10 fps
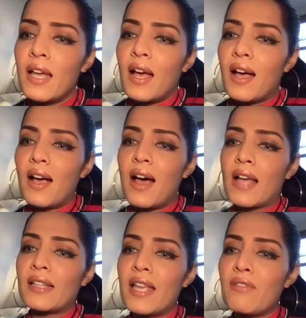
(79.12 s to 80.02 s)
Uh,
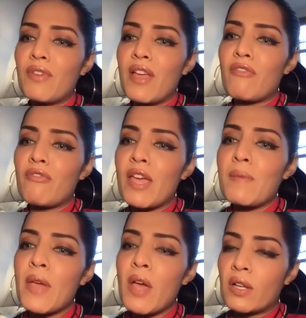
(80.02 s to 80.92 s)
I think we are
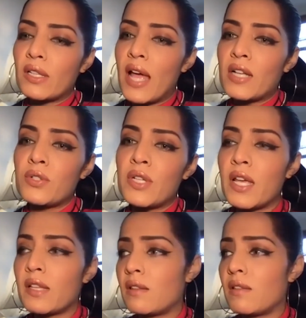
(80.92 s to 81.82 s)
way beyond that
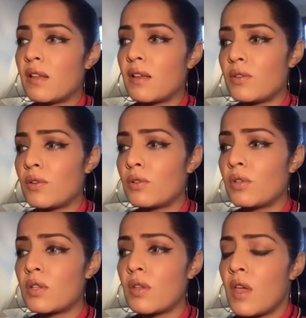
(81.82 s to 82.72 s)
today. You know,
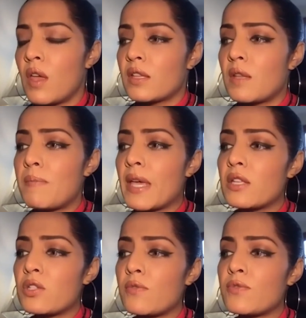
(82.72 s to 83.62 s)
the the
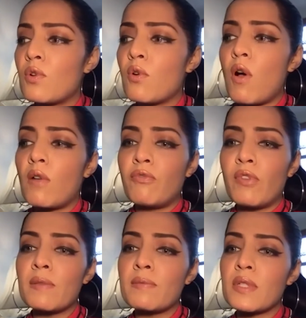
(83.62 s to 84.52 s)
biggest of so-called
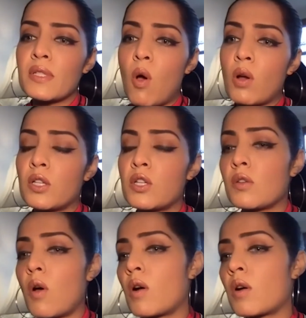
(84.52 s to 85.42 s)
films or the
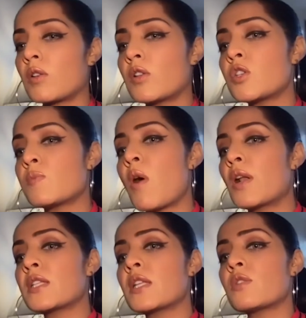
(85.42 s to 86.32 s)
or, or the
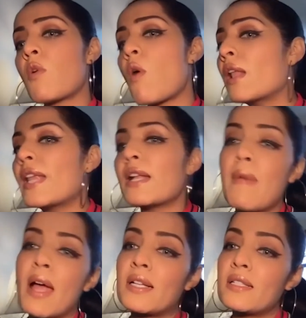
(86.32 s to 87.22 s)
smallest it's all that
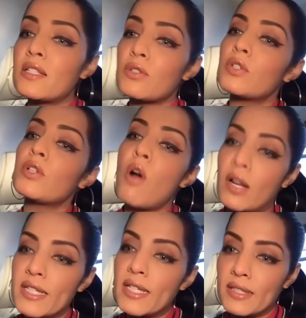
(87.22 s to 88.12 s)
matters is good
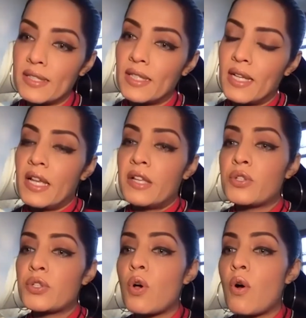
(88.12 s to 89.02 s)
content
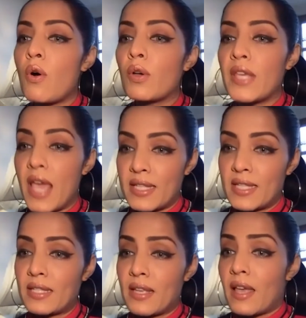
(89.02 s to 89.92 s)
so
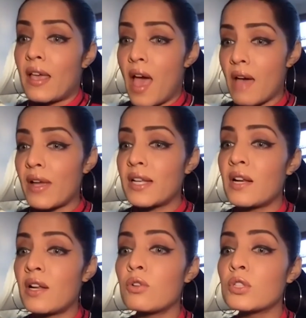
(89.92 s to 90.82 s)
yes have i
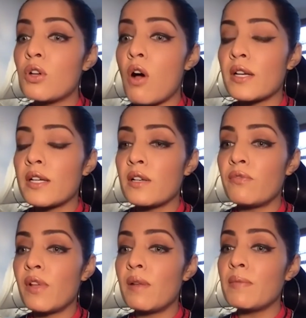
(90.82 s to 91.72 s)
done a good
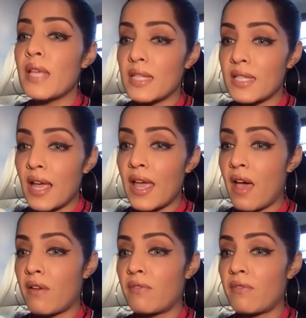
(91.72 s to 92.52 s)
content film yes i have